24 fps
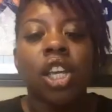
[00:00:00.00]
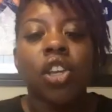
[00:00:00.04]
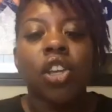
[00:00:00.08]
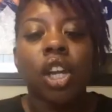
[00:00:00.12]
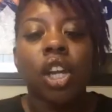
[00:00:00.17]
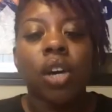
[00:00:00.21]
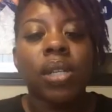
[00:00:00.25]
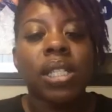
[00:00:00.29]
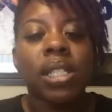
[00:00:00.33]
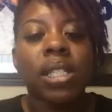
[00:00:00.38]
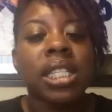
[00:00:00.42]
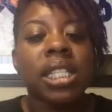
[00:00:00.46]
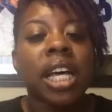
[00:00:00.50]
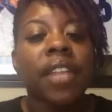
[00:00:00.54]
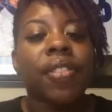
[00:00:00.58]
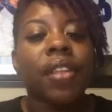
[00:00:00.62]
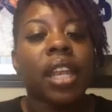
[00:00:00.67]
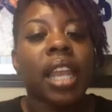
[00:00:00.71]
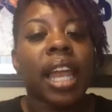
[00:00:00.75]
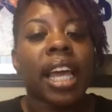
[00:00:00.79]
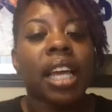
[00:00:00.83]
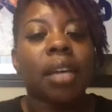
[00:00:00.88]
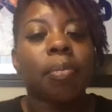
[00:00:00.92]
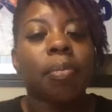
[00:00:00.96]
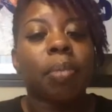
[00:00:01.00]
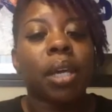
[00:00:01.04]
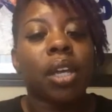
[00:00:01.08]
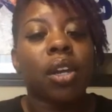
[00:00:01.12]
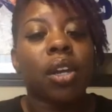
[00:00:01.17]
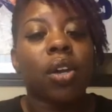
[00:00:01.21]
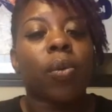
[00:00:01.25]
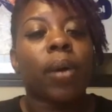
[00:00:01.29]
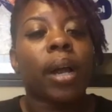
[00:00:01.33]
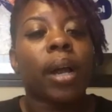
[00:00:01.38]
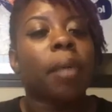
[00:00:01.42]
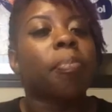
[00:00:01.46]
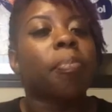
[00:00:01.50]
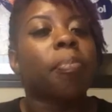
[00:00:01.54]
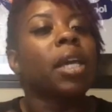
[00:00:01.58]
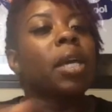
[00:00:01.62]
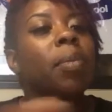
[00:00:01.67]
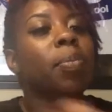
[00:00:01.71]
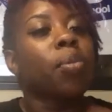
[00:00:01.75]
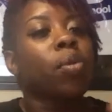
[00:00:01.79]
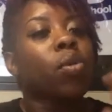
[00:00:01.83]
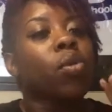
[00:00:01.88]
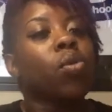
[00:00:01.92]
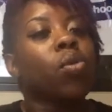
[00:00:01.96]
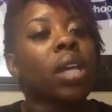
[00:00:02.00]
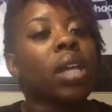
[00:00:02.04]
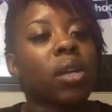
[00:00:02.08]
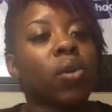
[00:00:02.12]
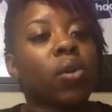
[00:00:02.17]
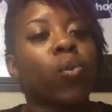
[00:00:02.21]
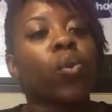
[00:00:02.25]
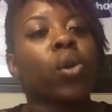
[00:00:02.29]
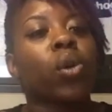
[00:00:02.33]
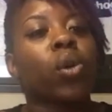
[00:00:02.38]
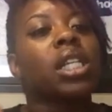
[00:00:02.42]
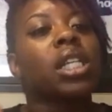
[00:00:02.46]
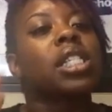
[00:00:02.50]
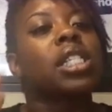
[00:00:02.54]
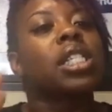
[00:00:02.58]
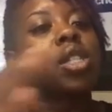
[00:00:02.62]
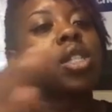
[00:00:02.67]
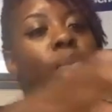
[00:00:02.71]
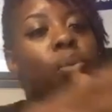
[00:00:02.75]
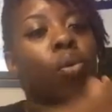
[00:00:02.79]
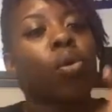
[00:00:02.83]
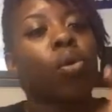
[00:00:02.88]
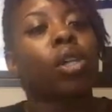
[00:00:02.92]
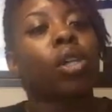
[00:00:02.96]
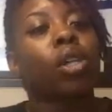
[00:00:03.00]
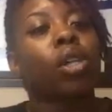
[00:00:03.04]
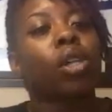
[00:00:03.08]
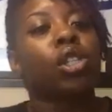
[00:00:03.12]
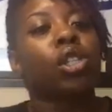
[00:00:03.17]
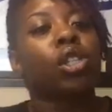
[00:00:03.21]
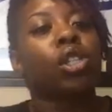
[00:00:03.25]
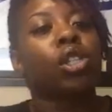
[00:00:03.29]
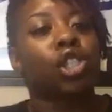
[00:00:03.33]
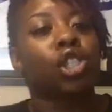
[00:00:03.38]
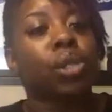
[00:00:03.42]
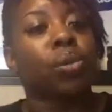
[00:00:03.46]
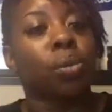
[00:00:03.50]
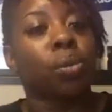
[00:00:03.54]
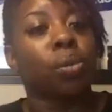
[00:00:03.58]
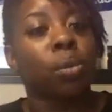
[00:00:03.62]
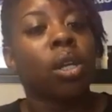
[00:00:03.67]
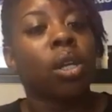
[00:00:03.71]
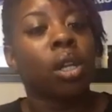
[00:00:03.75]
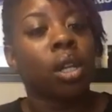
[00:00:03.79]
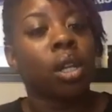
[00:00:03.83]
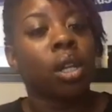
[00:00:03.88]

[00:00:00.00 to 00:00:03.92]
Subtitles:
it's nothing like being around people who can really support you.